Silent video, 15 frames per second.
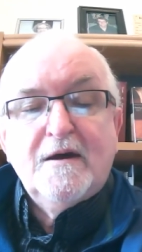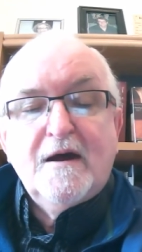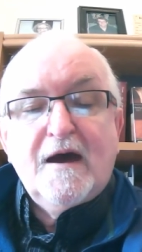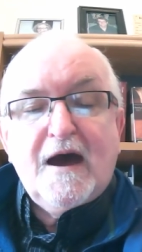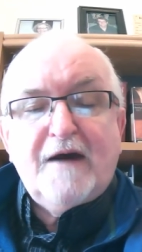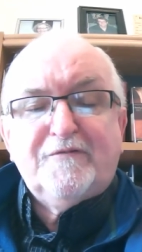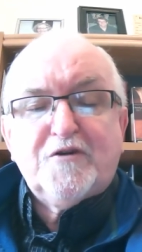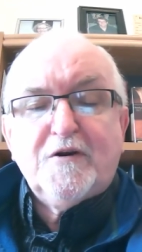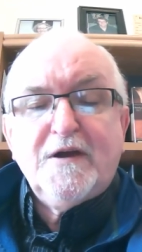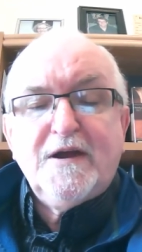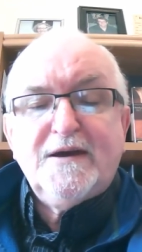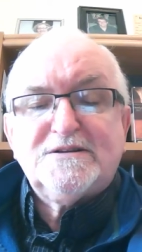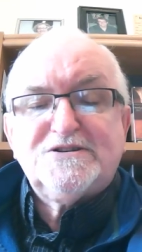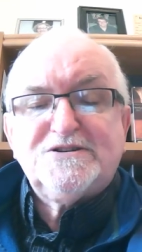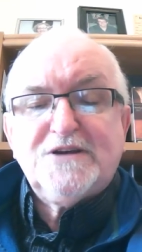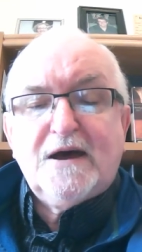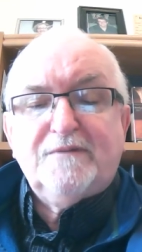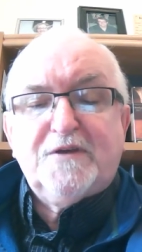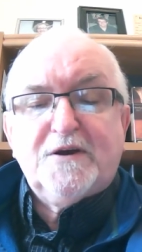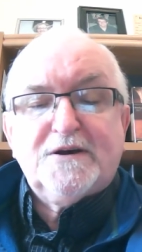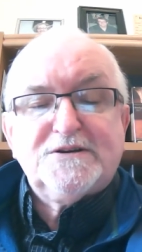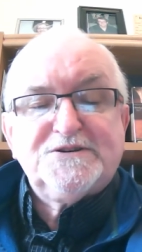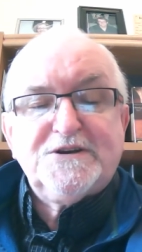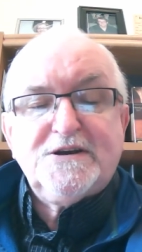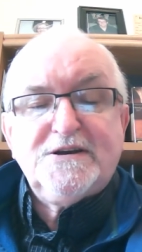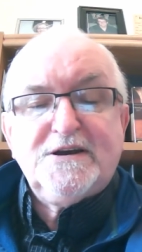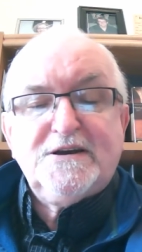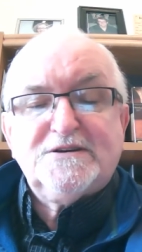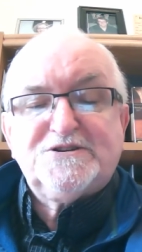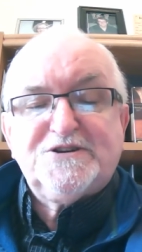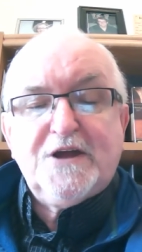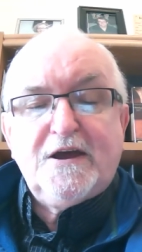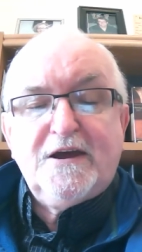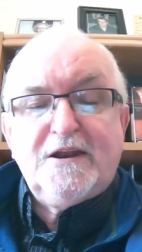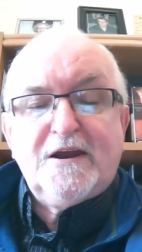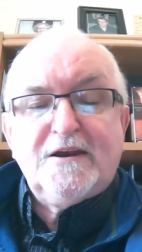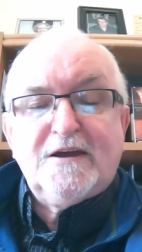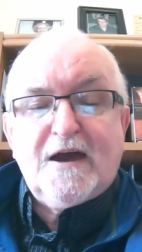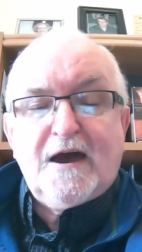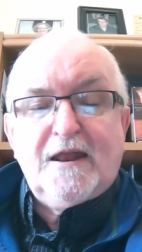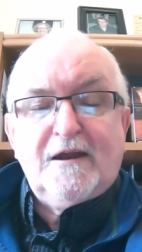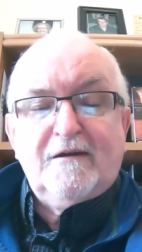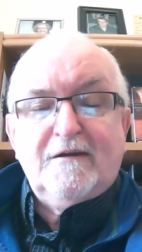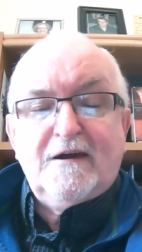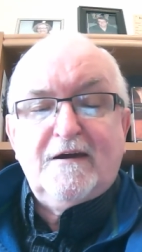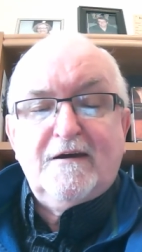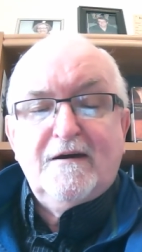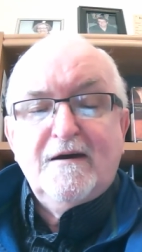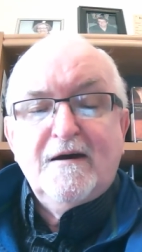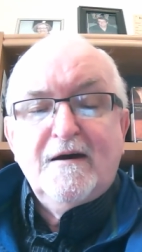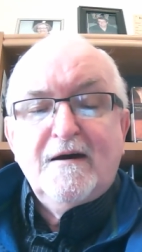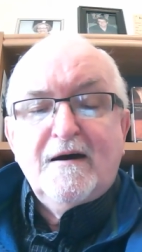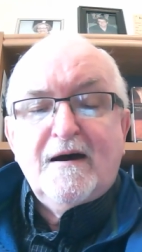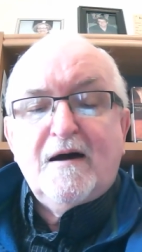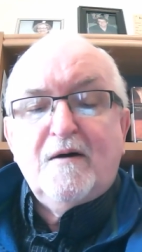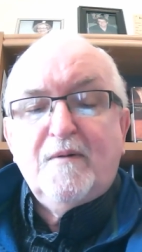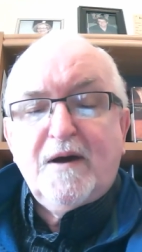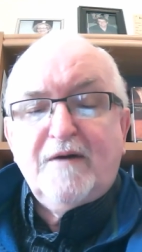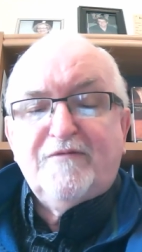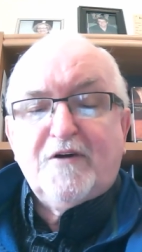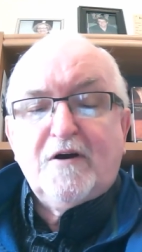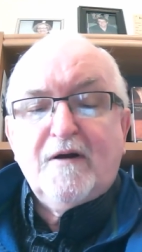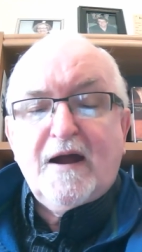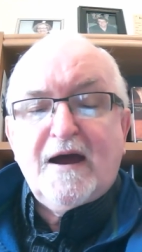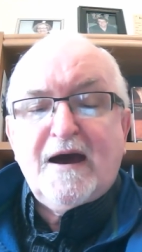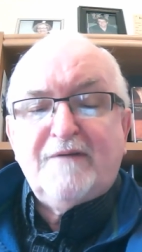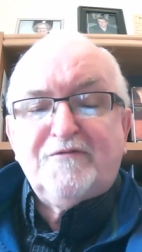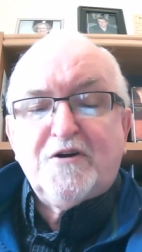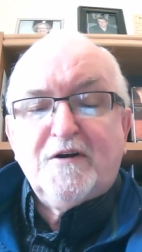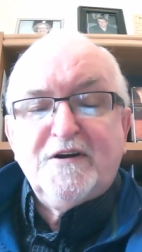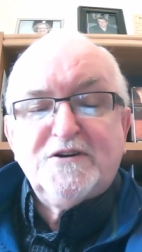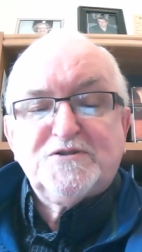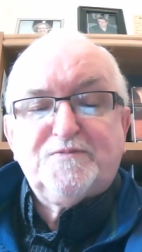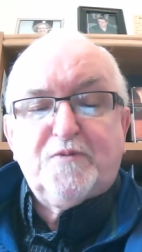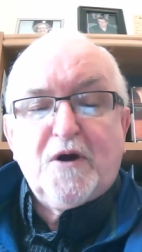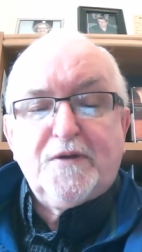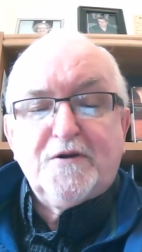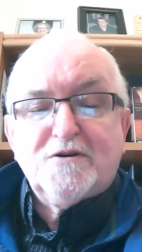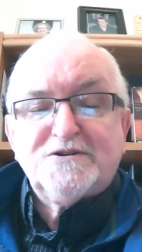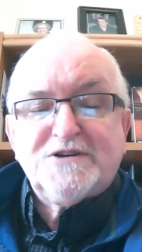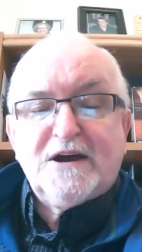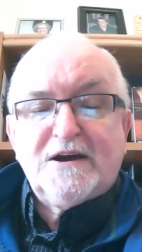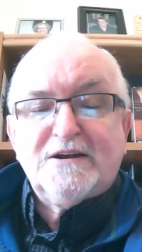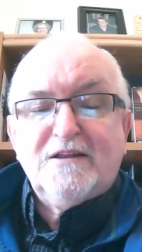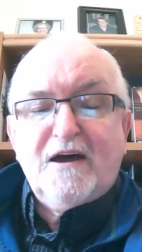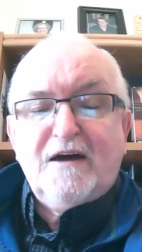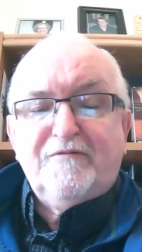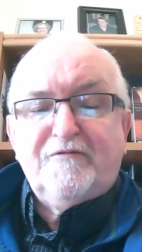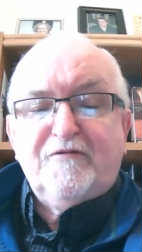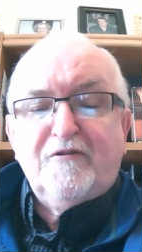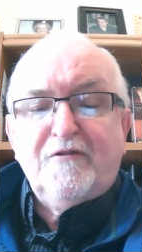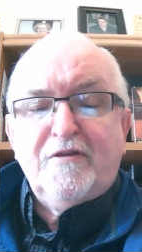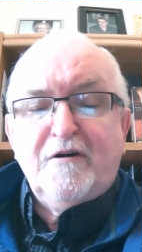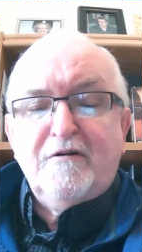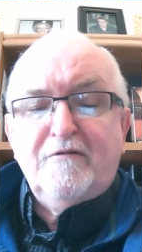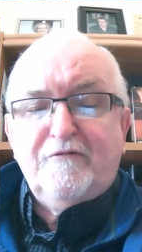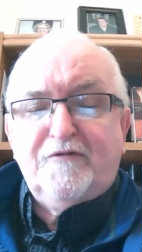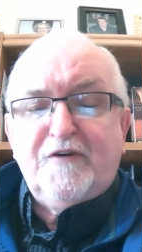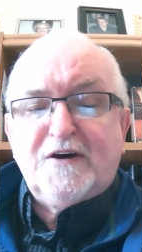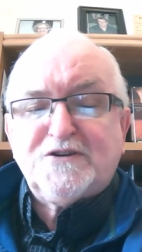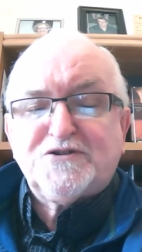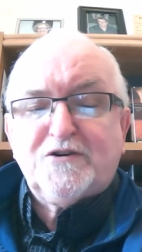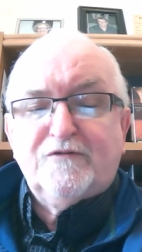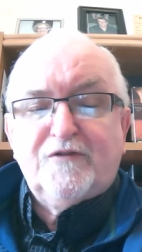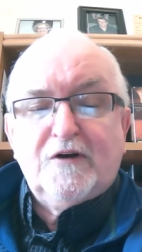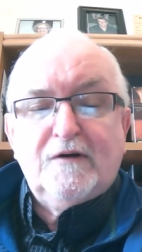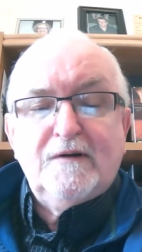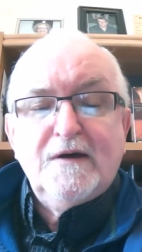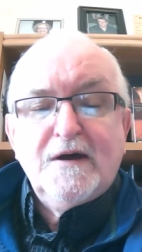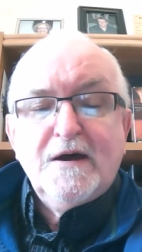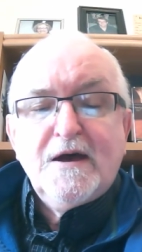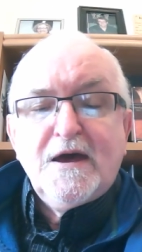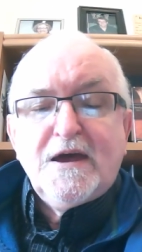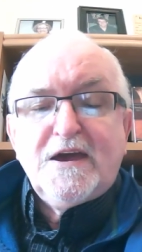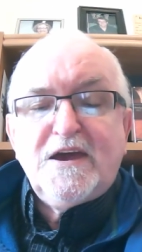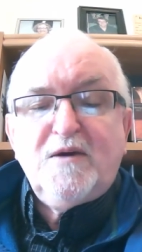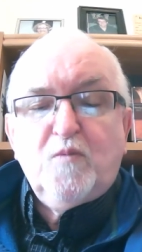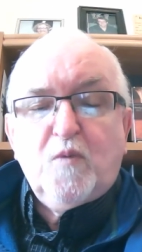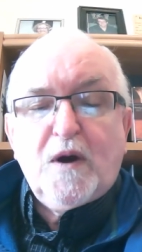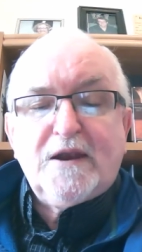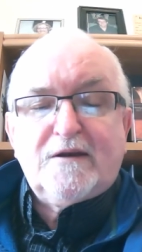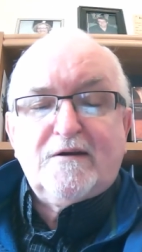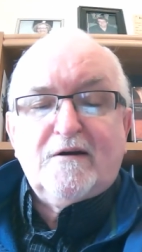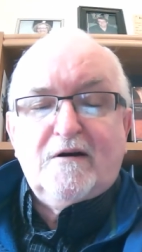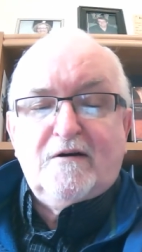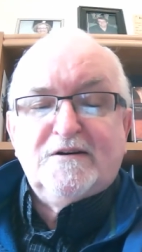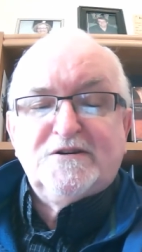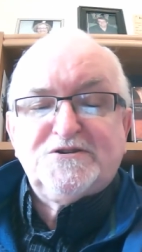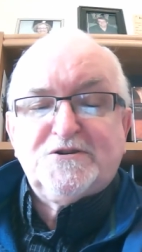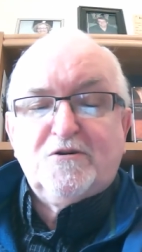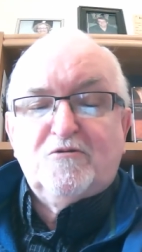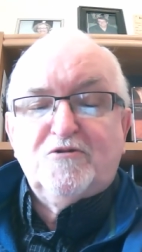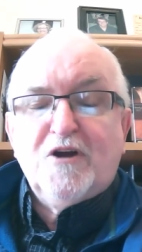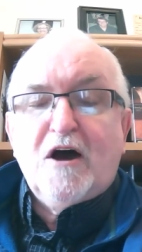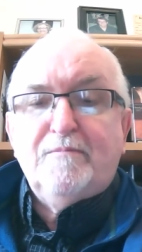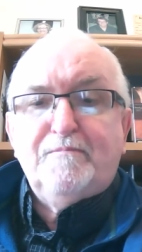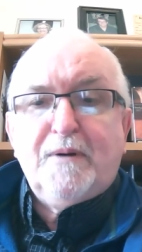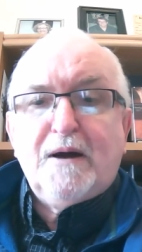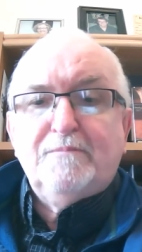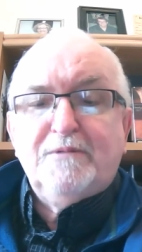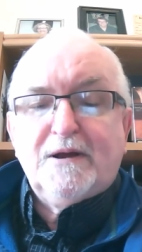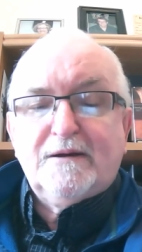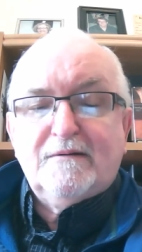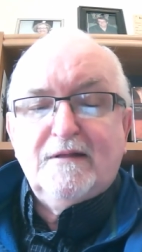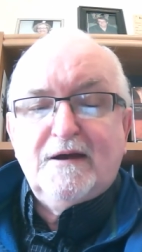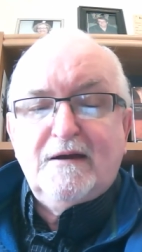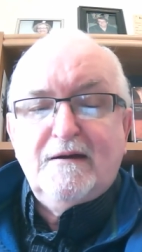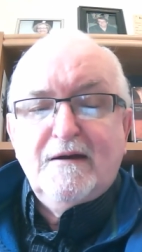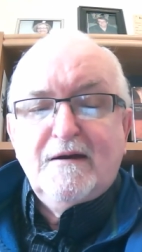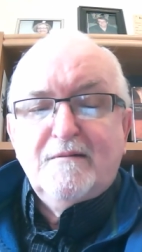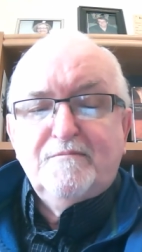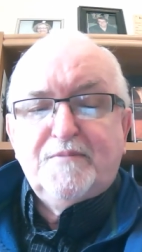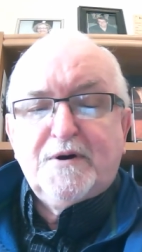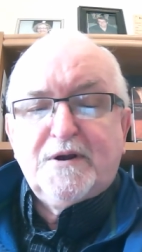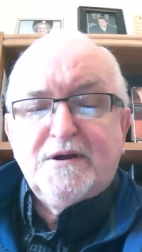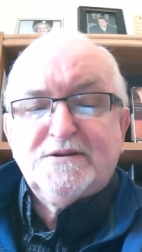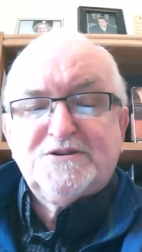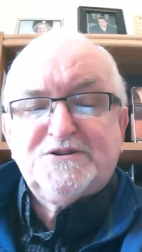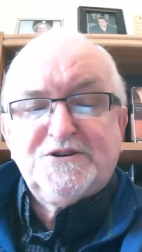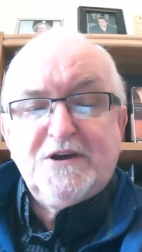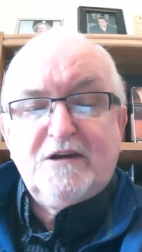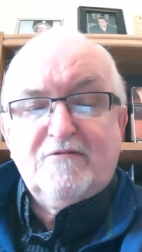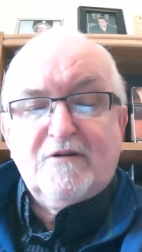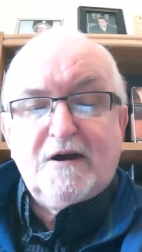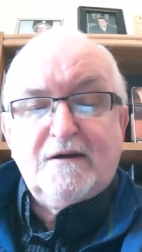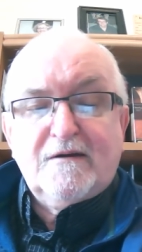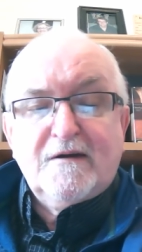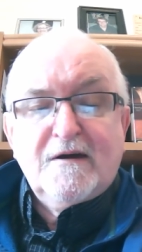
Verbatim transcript: After he had said this, he stayed in Galilee. However, after his brothers had left for the festival, he went also, not publicly, but in secret.